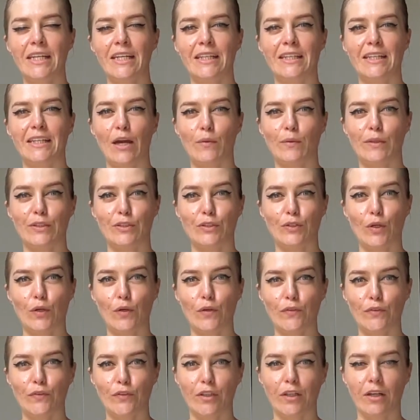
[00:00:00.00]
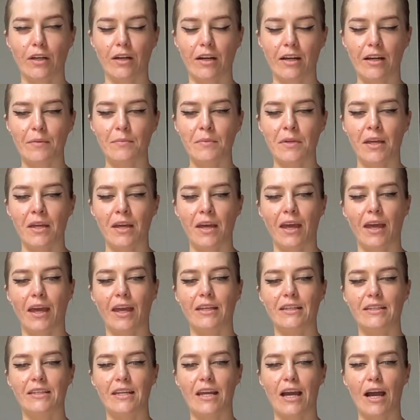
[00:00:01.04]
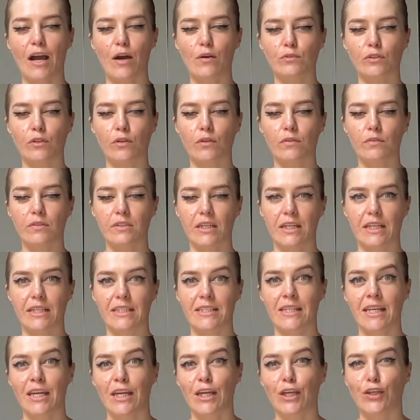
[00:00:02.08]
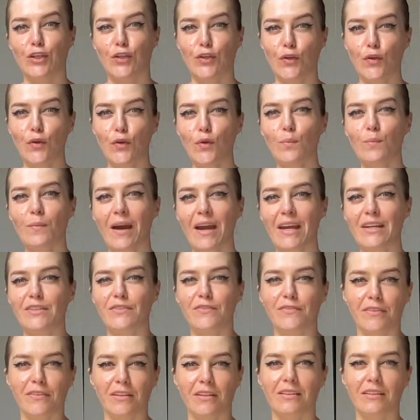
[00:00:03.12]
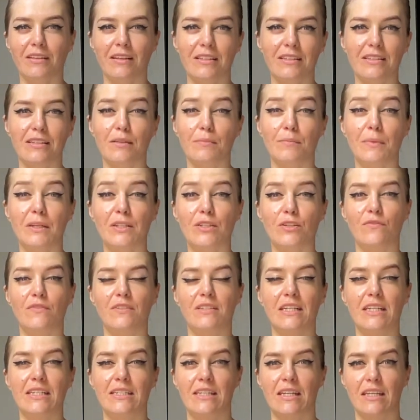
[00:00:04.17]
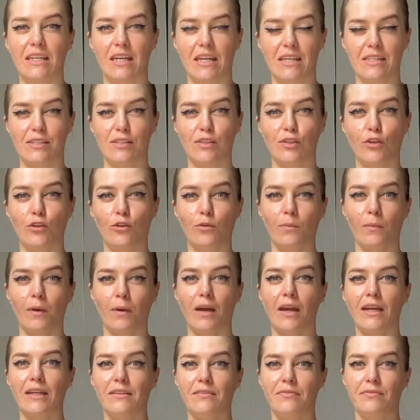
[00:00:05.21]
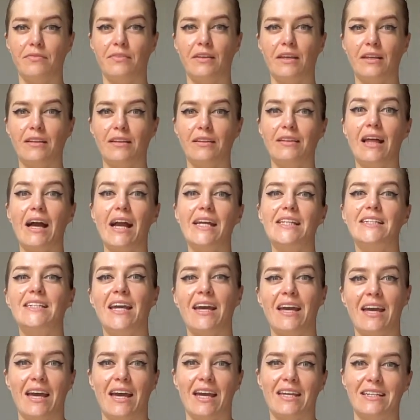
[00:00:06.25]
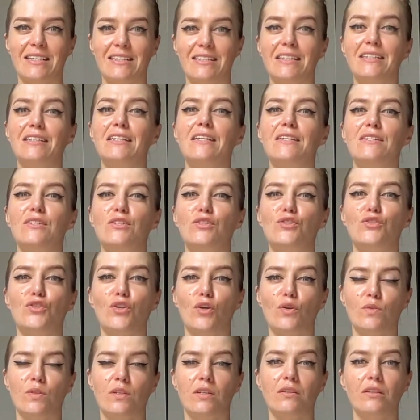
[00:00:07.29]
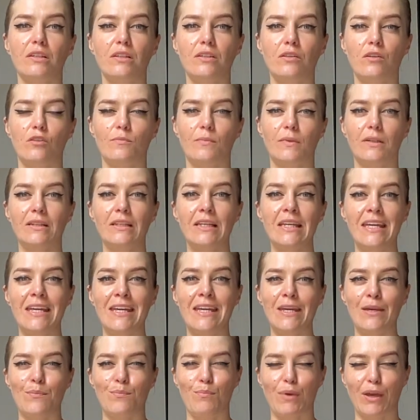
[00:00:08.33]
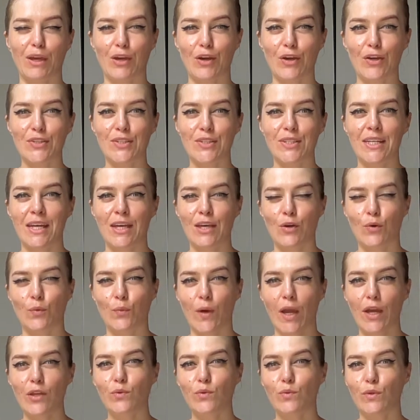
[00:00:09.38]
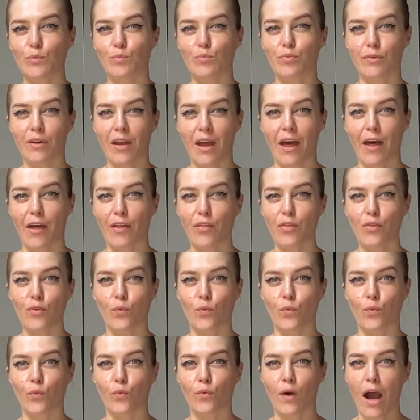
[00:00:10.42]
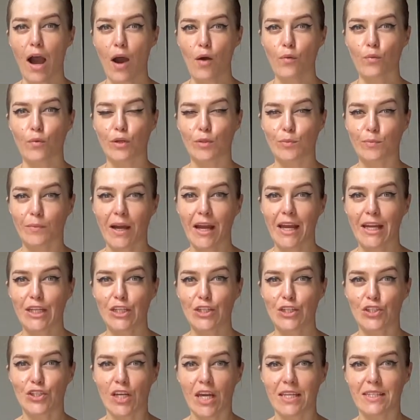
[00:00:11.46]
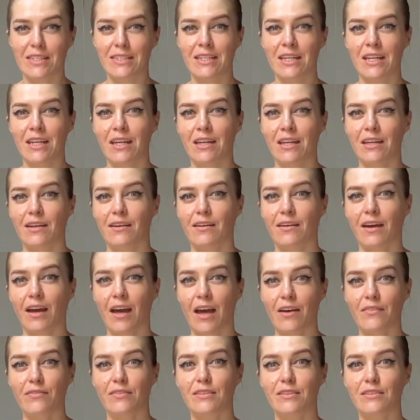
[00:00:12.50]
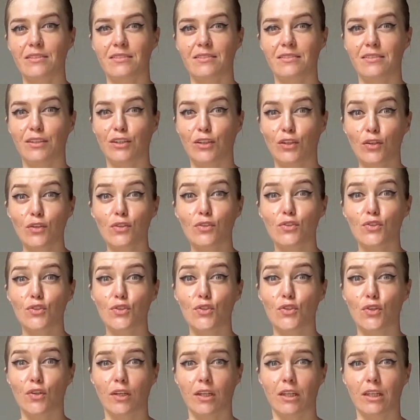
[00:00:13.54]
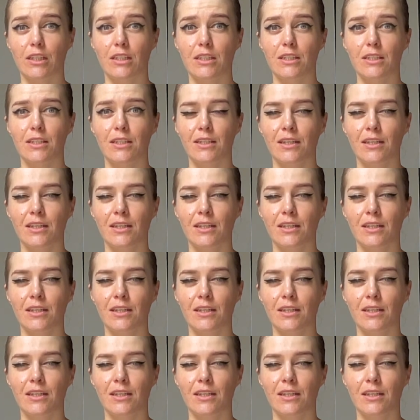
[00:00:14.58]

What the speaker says: Now let go of your arm, and now notice you might feel a little bit of dizziness, you might feel lightheaded. It is totally normal, because when we breathe, our mind just haven't used to it,